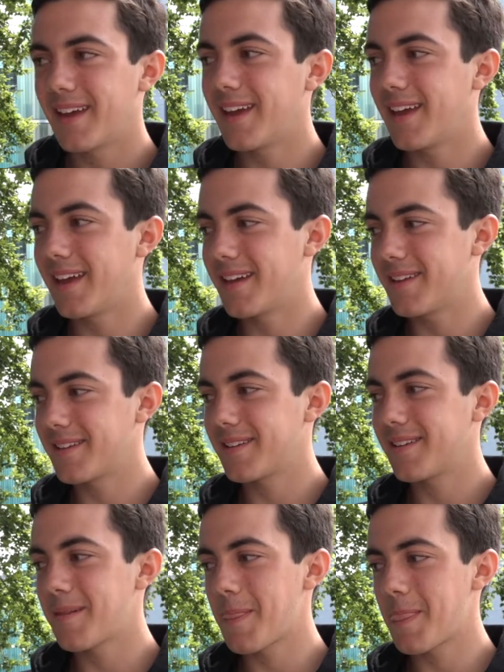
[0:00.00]
and
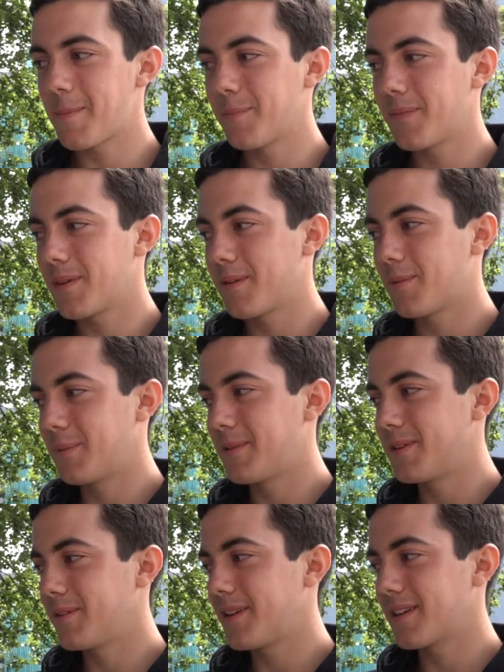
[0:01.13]
we'll be
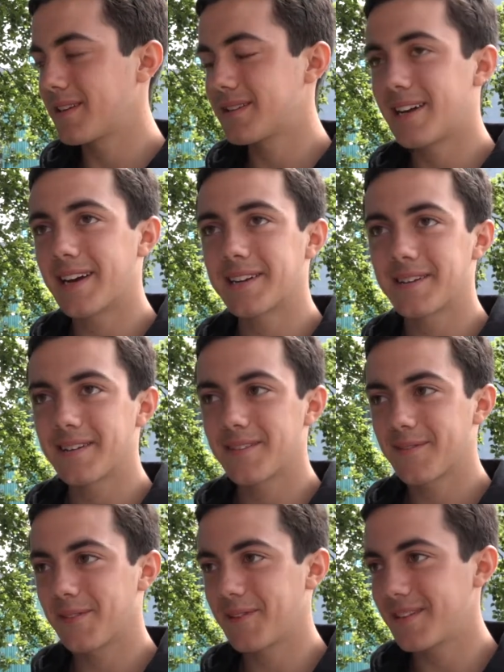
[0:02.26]
doing soccer
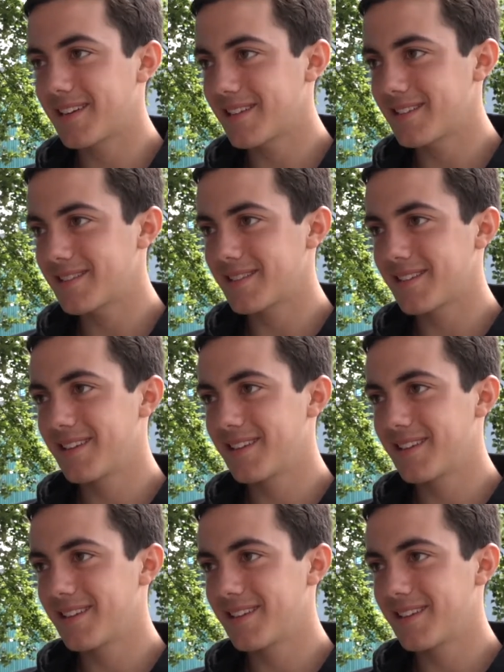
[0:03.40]
for little kids,